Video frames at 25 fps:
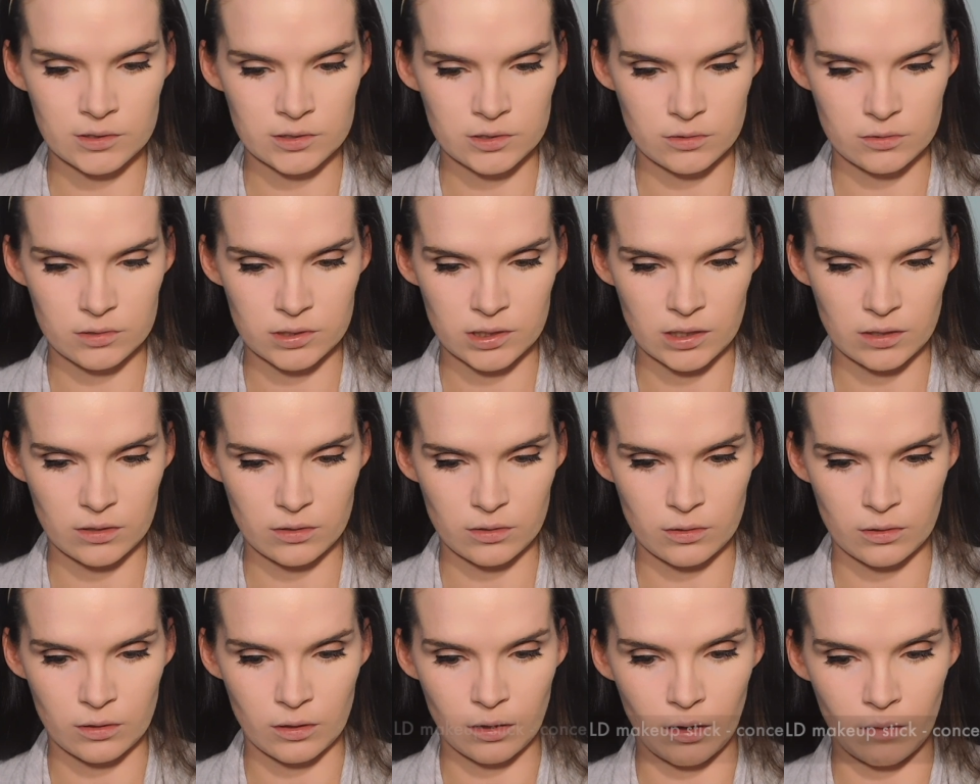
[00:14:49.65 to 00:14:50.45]
So it's
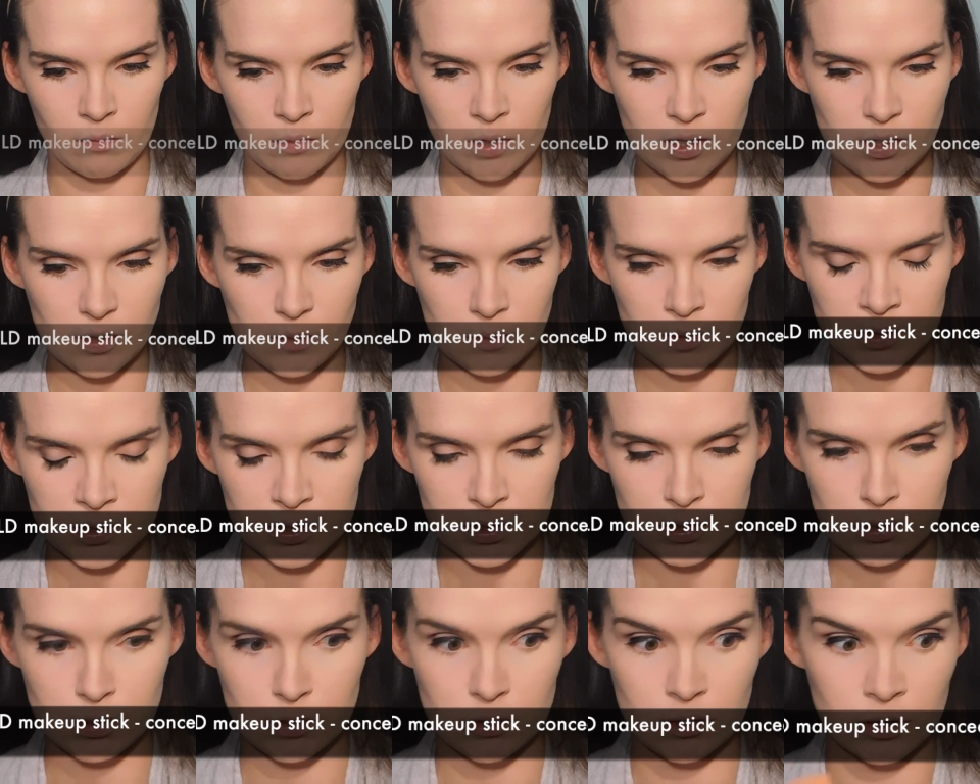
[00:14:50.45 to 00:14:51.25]
either a makeup
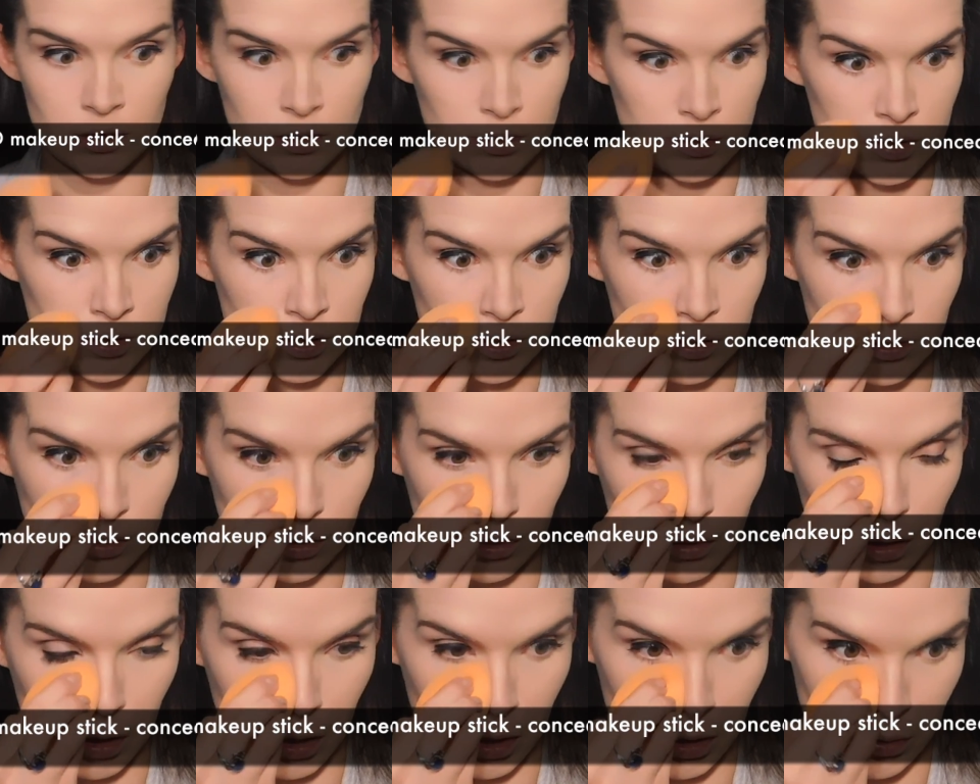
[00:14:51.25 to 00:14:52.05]
stick or
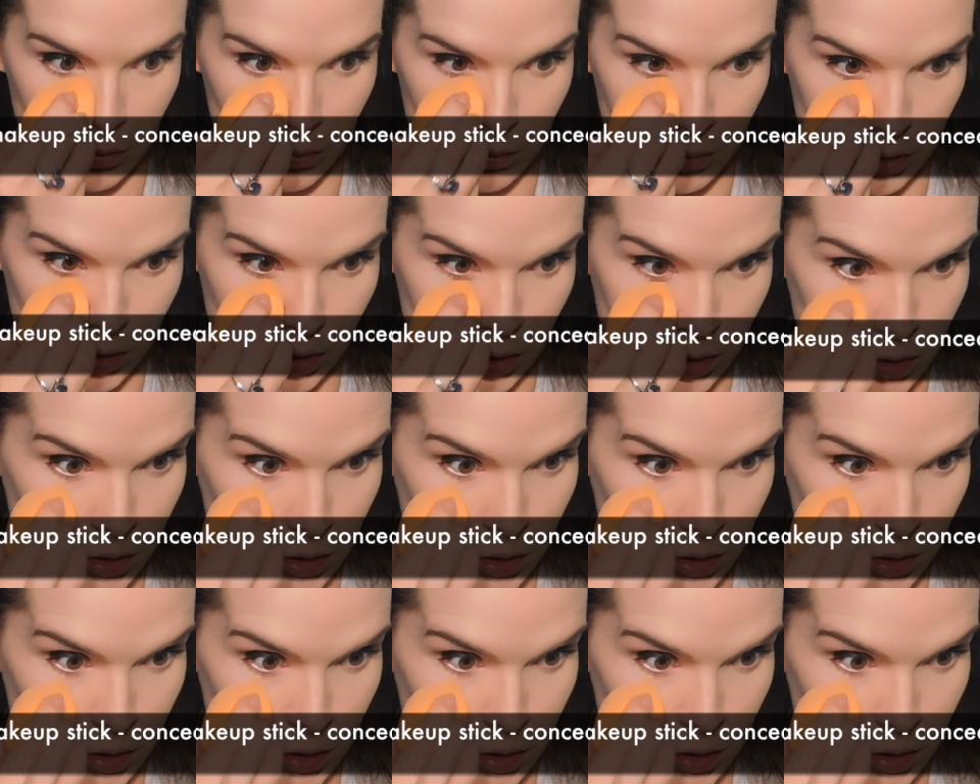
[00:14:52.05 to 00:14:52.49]
concealer. I don't really